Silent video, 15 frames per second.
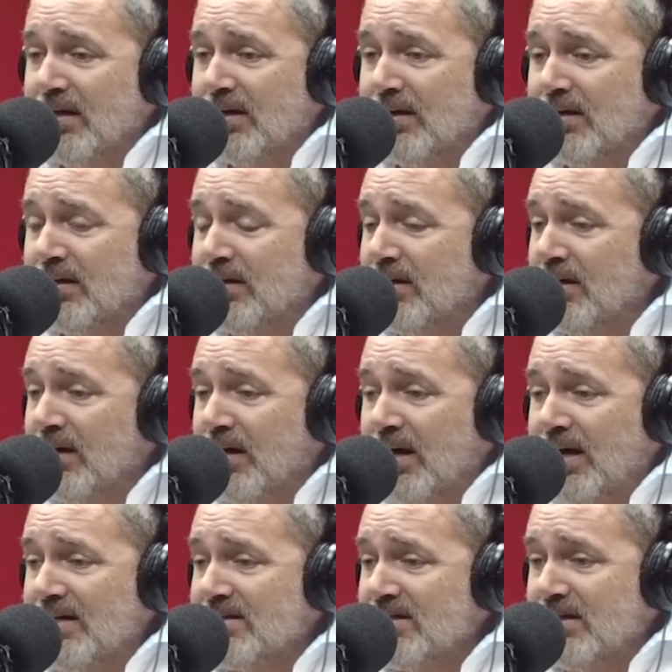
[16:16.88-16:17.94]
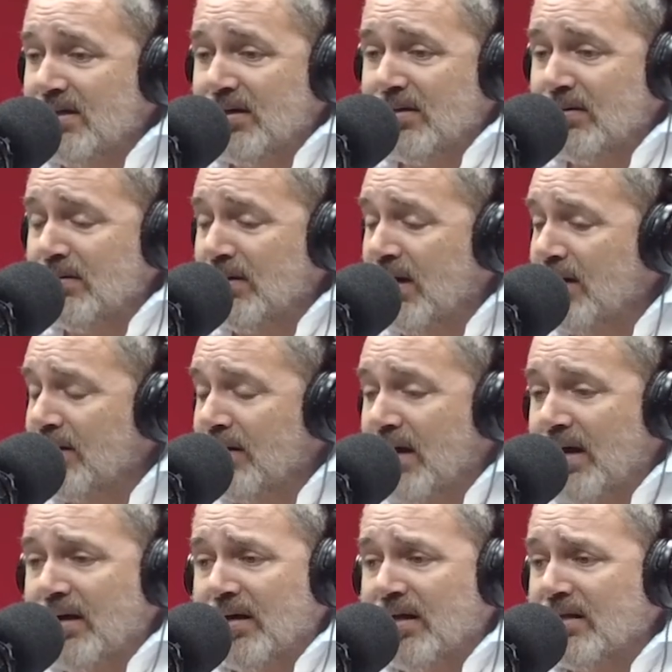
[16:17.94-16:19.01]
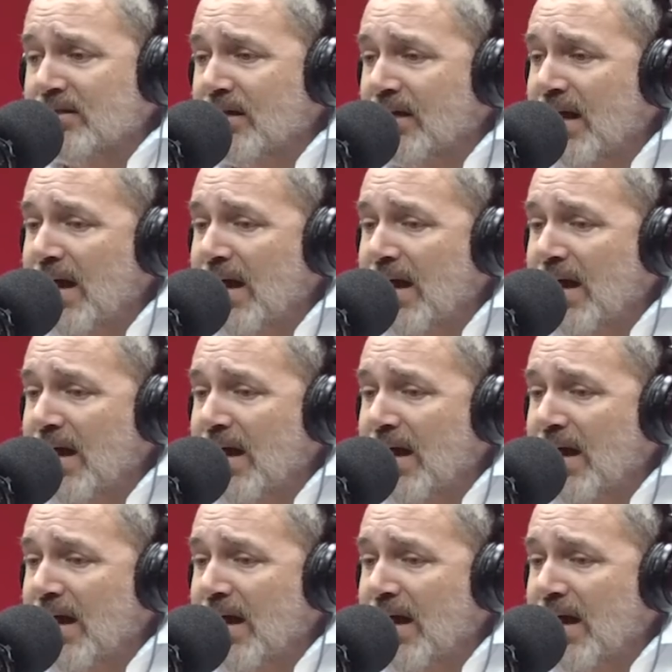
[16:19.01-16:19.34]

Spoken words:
And I see you, it's a